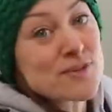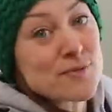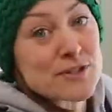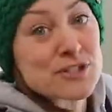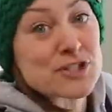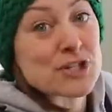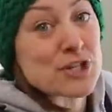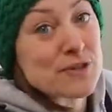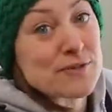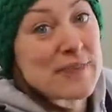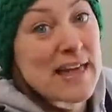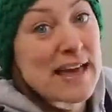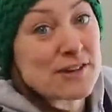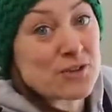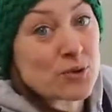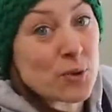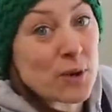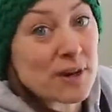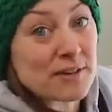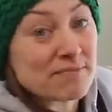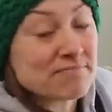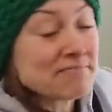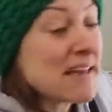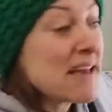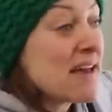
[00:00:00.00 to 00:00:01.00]
to return that
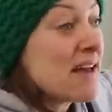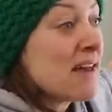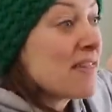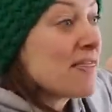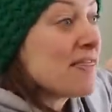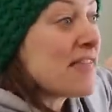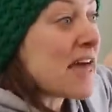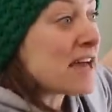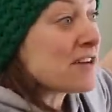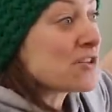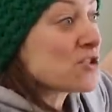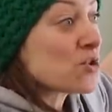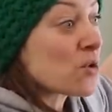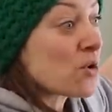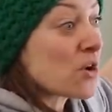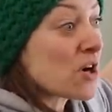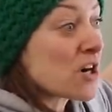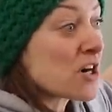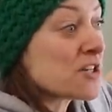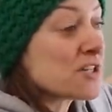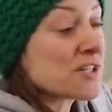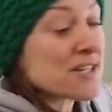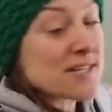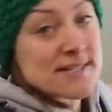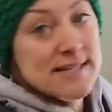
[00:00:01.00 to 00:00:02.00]
door that
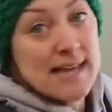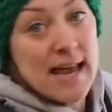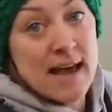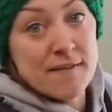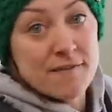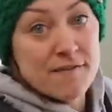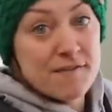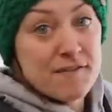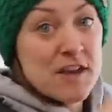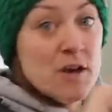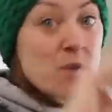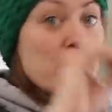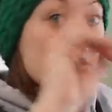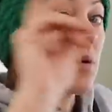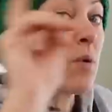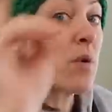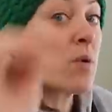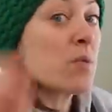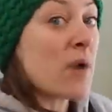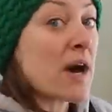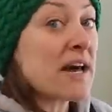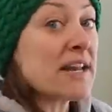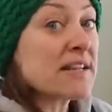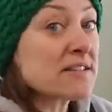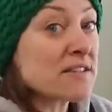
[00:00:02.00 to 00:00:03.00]
door does not fit where
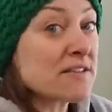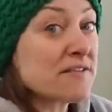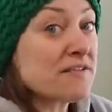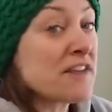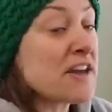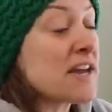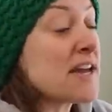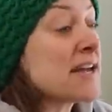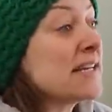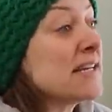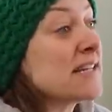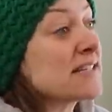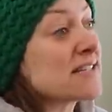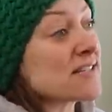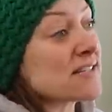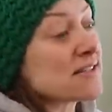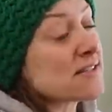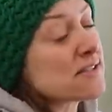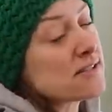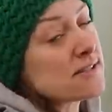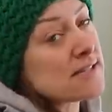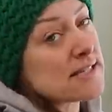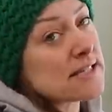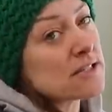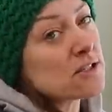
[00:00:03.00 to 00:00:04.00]
we want it to fit and it's a
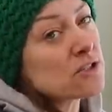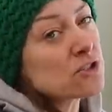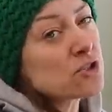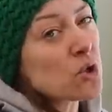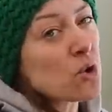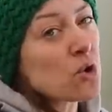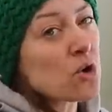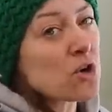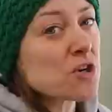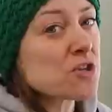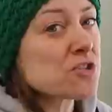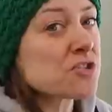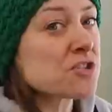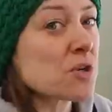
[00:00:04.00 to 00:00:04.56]
steel door,